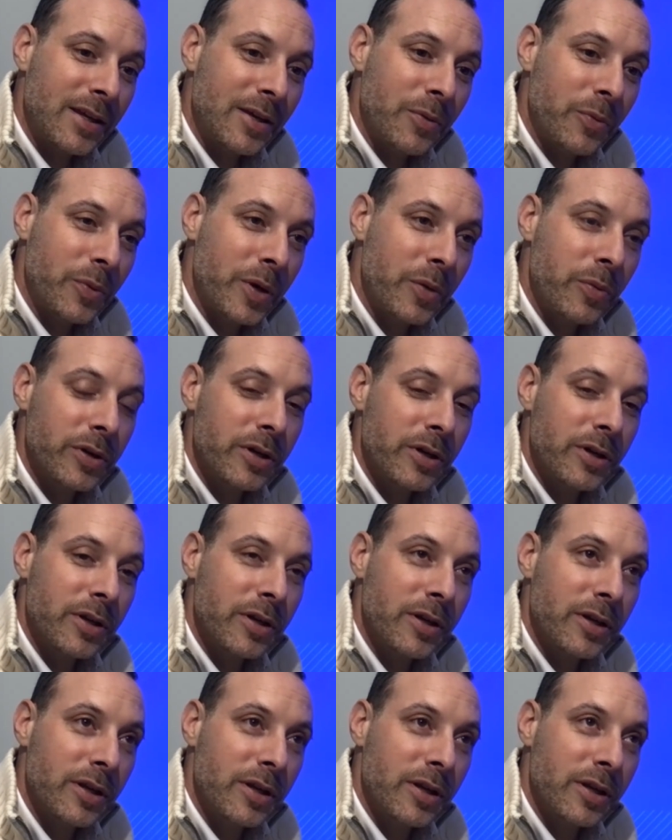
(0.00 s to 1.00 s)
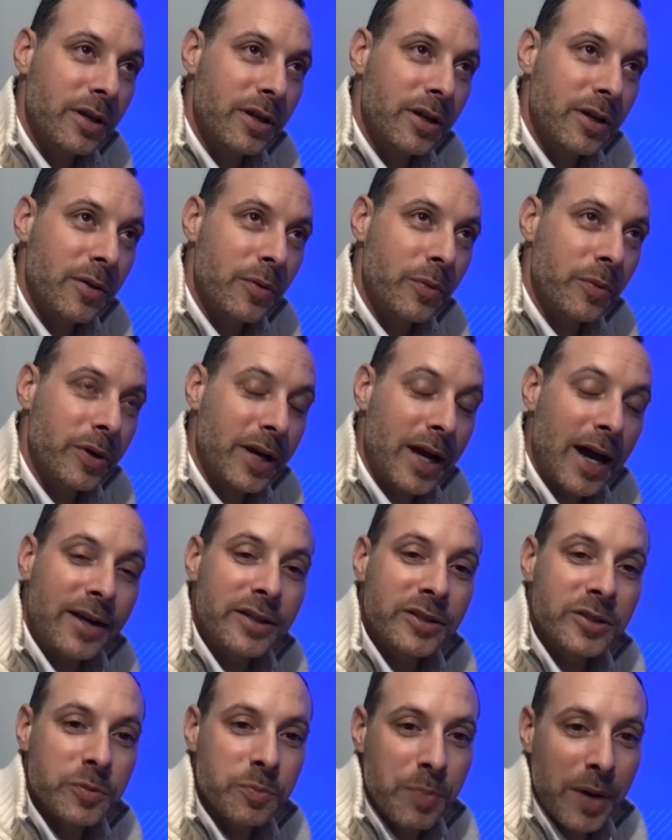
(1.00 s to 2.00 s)
we we're not
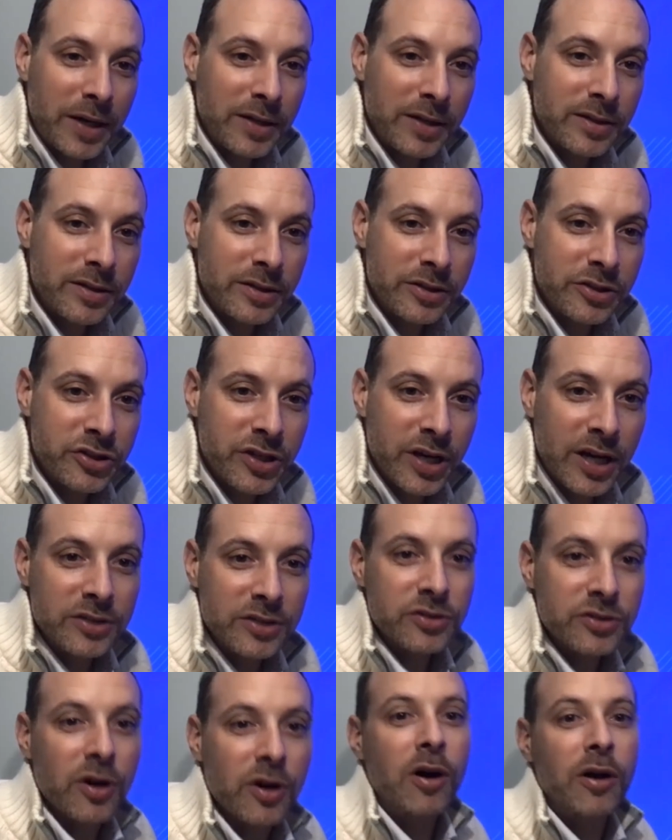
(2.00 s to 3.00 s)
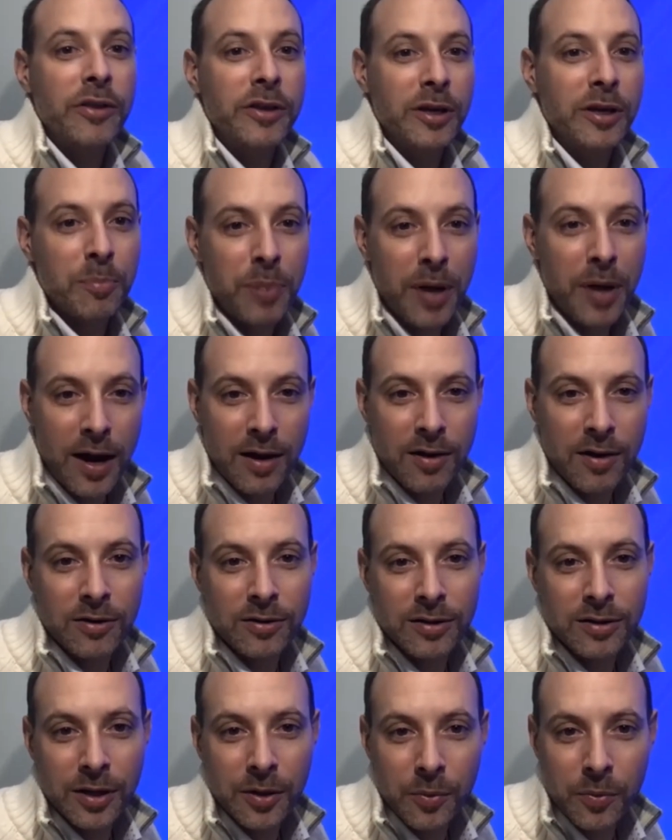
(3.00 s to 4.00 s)
expected to change all the
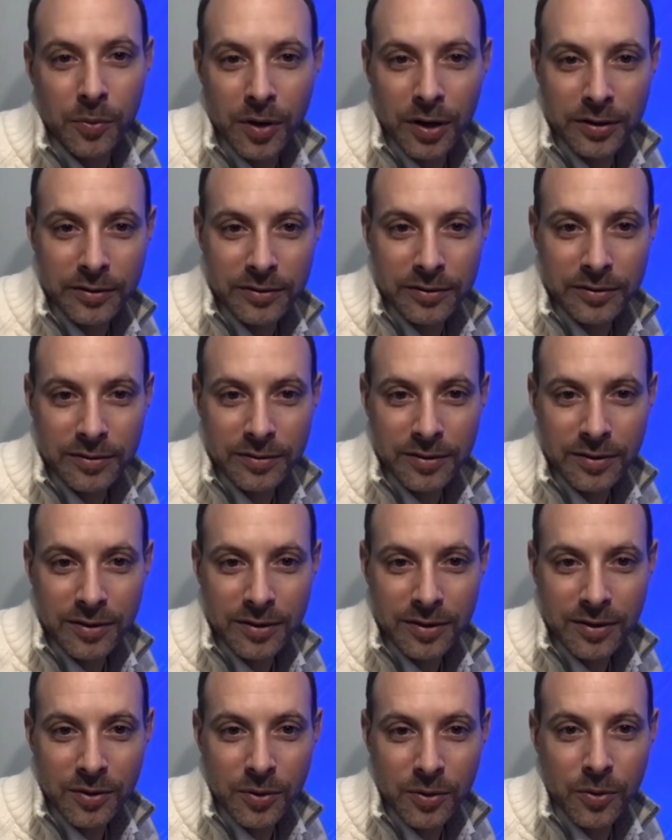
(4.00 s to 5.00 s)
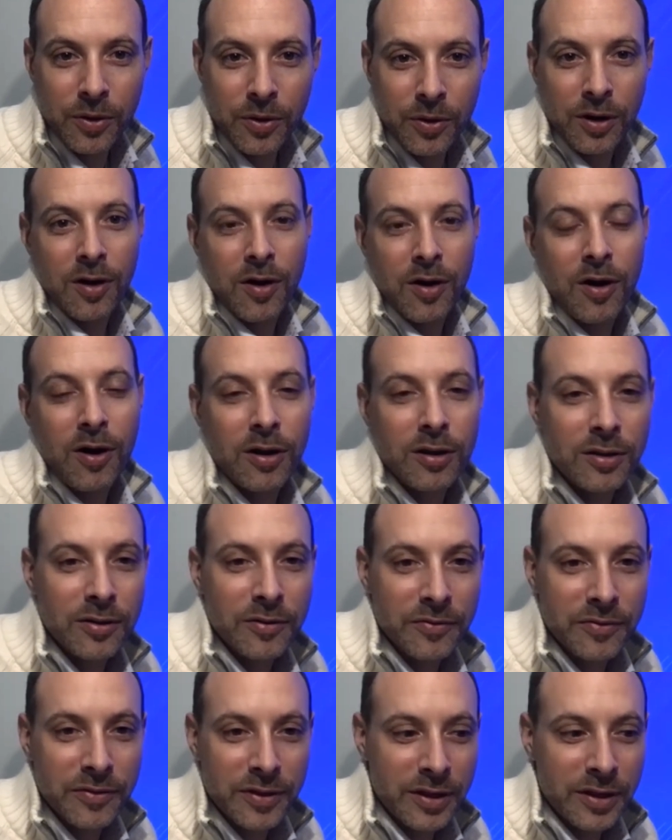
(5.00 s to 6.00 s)
apparel at once, or all
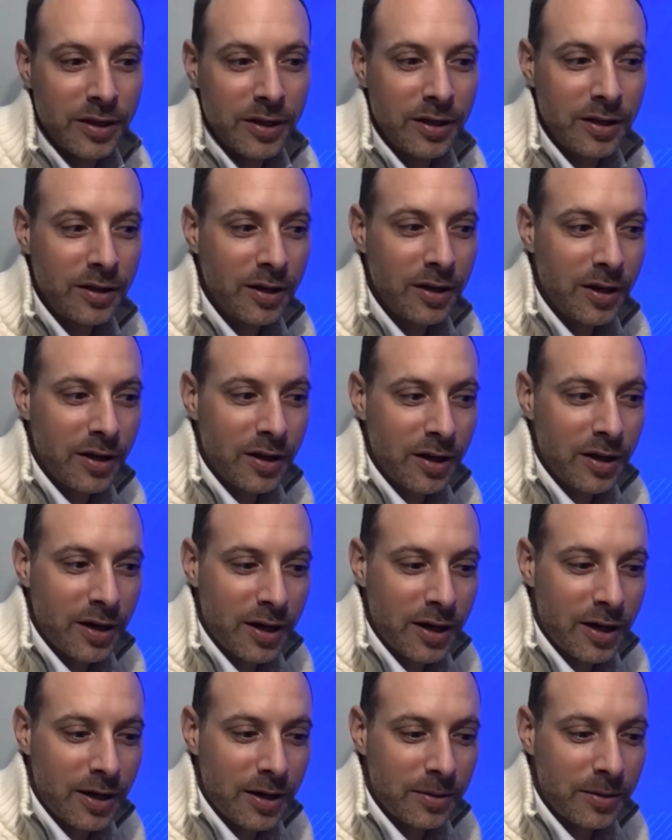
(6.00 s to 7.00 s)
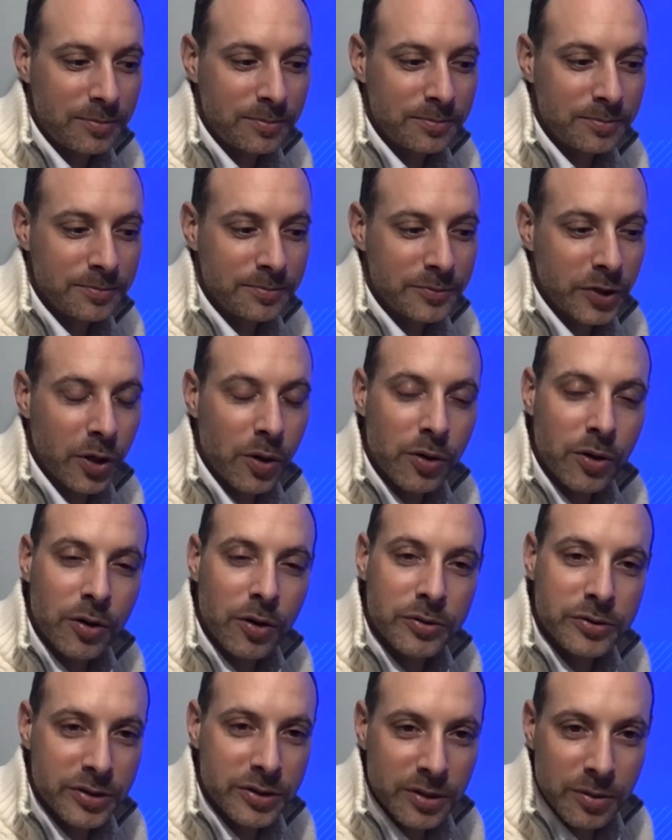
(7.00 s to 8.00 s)
of the
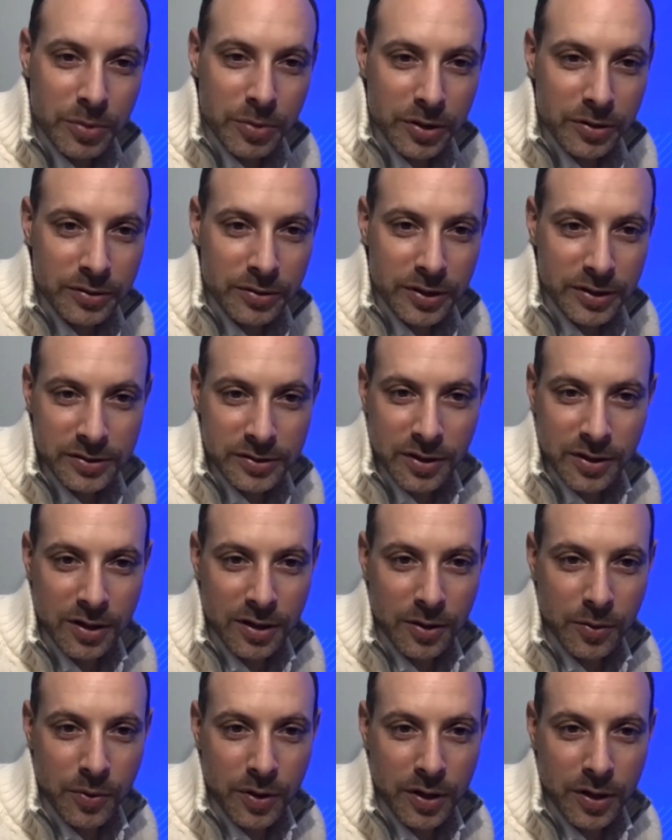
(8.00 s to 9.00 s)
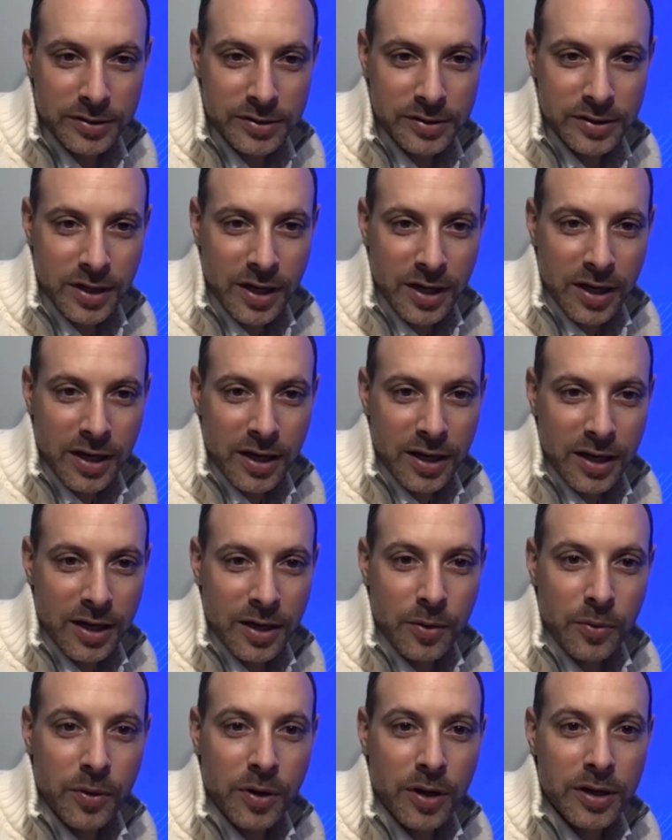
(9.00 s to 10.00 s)
logos in the buildings all at once. It
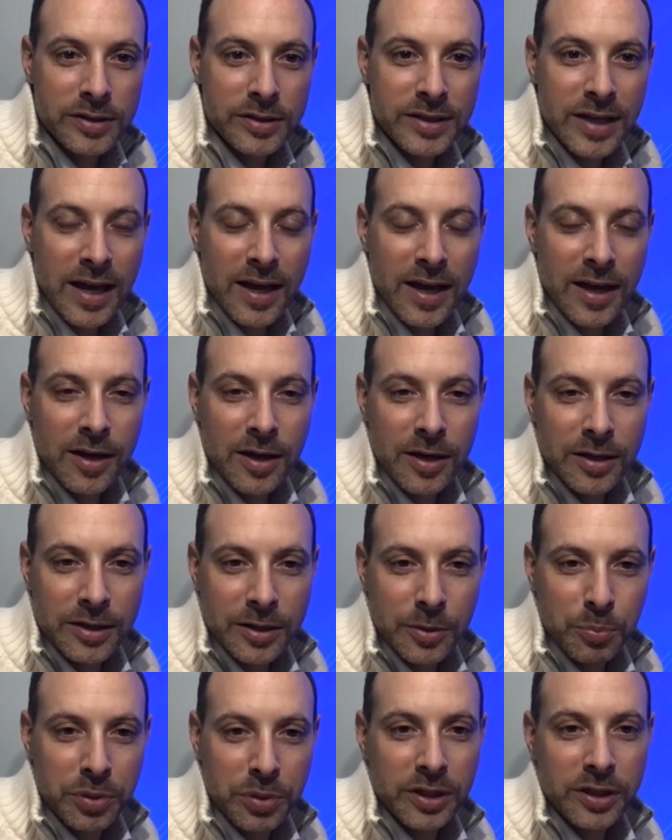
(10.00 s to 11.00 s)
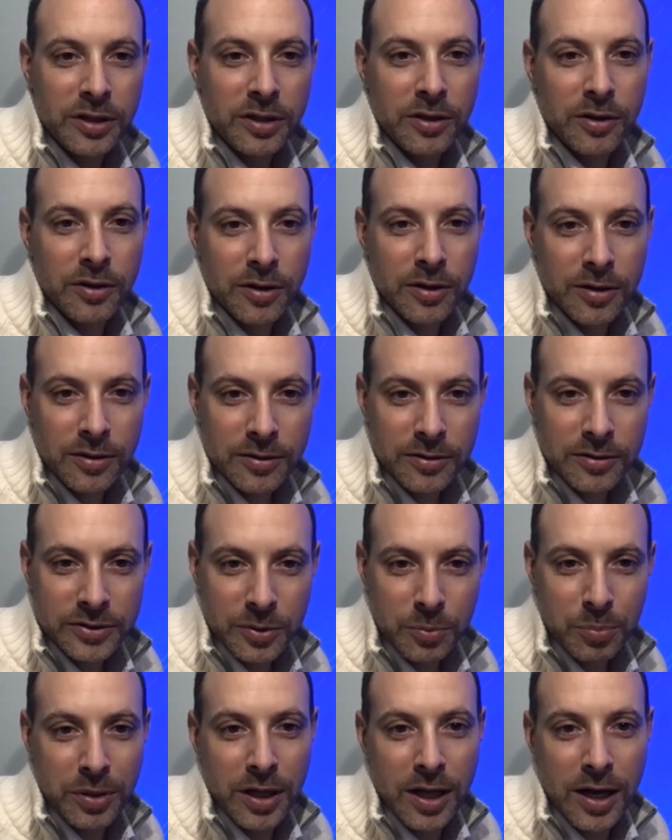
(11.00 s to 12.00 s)
was deplete your
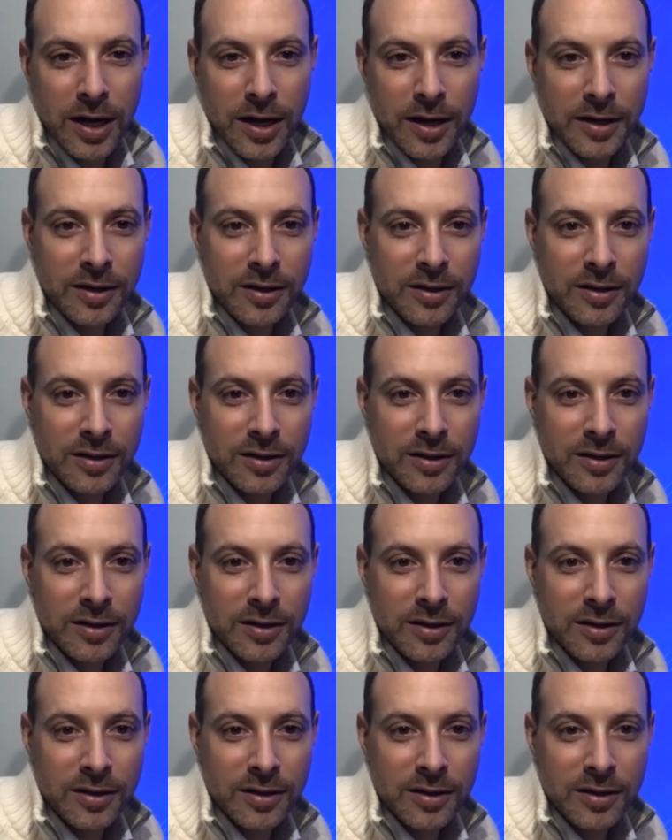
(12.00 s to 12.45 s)
supply.